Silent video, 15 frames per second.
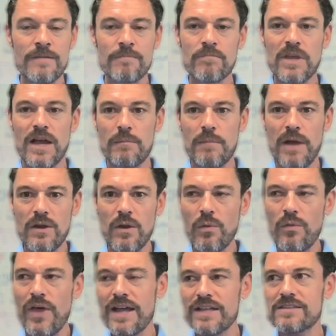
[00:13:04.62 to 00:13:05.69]
I
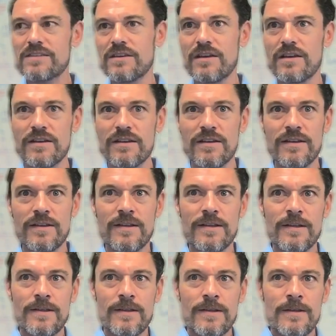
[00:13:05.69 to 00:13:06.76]
know that's
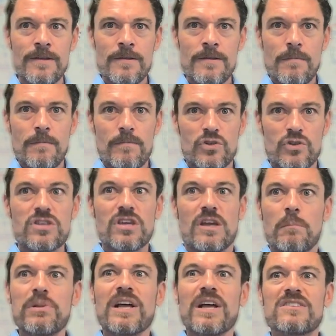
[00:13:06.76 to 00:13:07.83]
just the
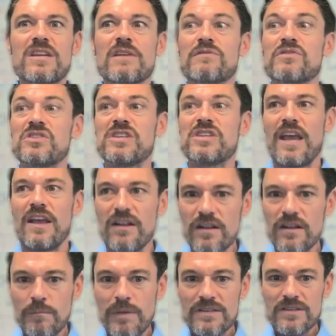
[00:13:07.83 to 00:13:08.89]
complexity of
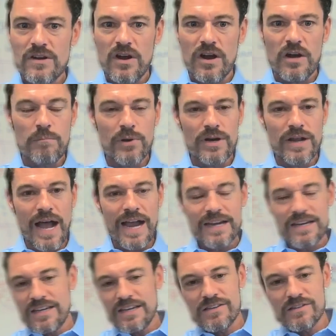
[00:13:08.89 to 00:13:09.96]
scale makes it hard, but
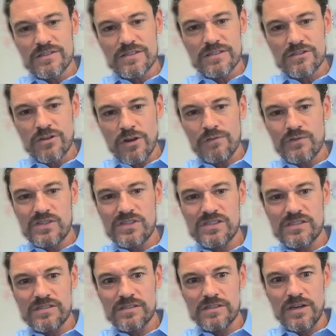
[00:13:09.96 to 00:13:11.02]
IT has solved,
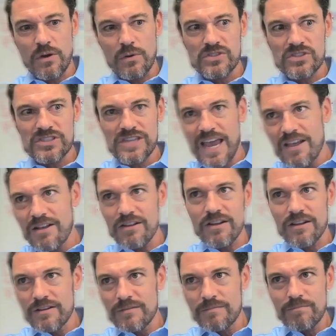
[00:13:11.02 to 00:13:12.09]

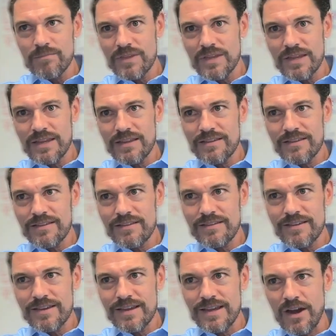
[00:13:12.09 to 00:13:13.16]
scale
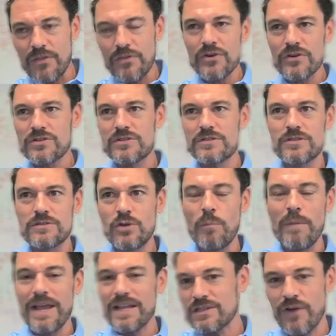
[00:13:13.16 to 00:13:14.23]
in other
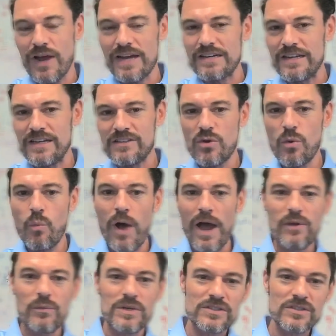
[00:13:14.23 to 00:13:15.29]
domains of IT. So
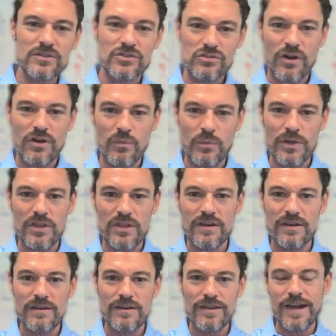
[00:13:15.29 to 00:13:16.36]
why do we still struggle with
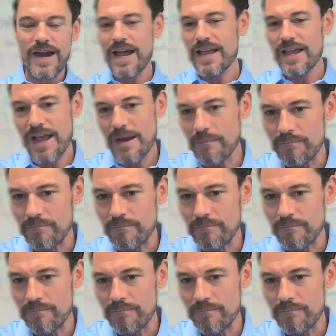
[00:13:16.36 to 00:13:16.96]
it in IAM?